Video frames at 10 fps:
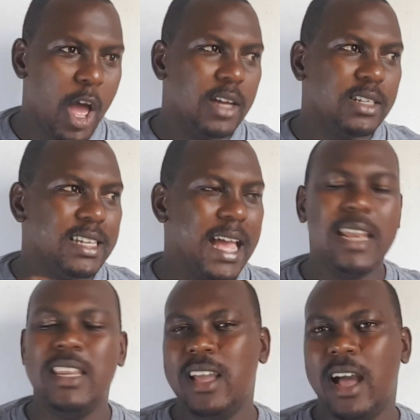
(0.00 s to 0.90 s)

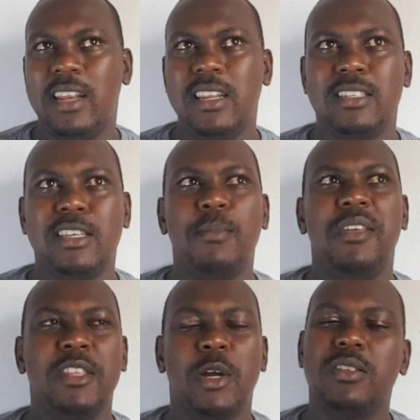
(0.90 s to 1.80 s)
ndiani ane something
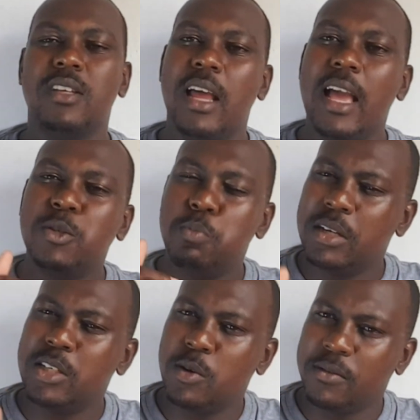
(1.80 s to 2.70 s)
that was
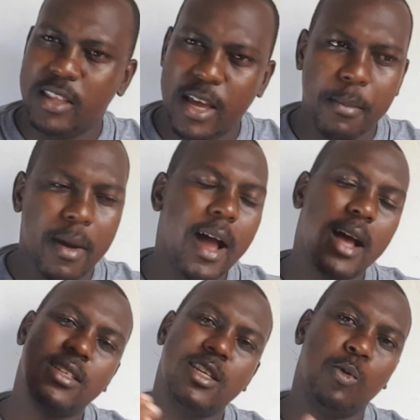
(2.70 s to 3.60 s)
expected of them
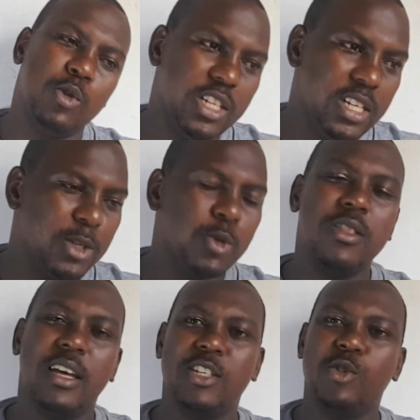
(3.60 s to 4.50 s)
asina kuchiita, so
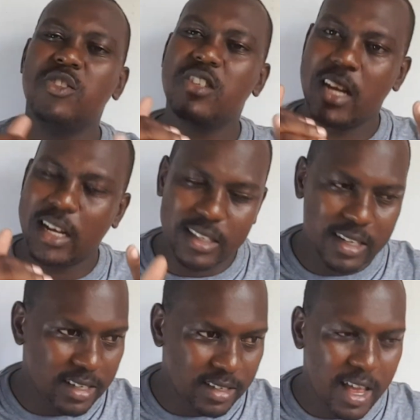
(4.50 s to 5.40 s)
that
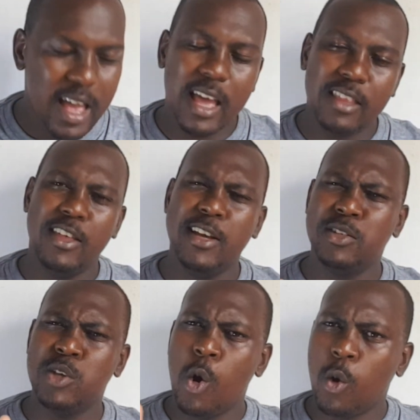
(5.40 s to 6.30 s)
tozvigadzirisa and
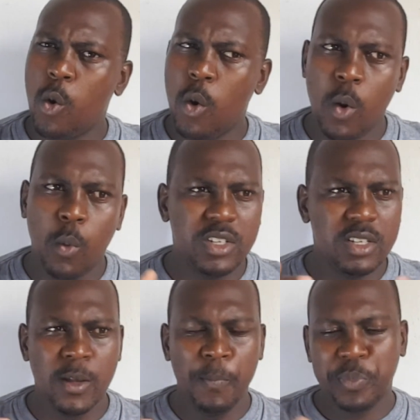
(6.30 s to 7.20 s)
things go well, which
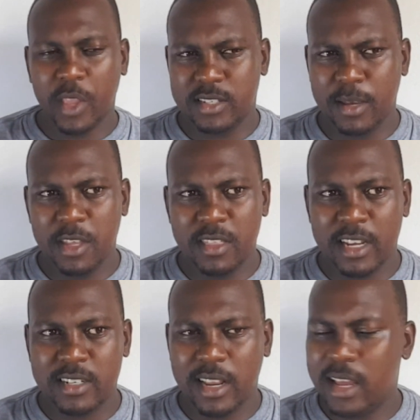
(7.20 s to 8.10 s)
is something
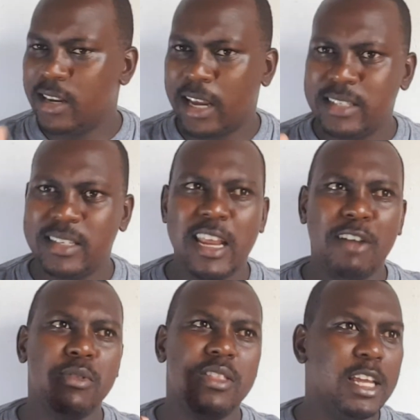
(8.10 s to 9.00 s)
that like I said I've
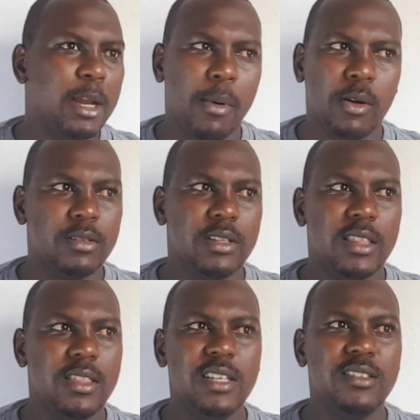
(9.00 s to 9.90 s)
been thinking about. There are
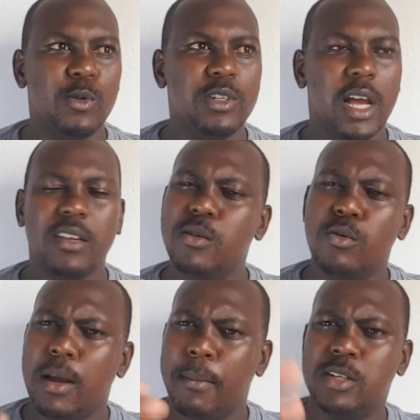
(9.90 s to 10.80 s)
things that hazvidi
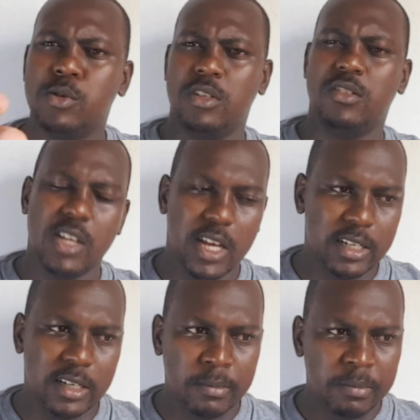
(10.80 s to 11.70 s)
kunamatira kuti zviende.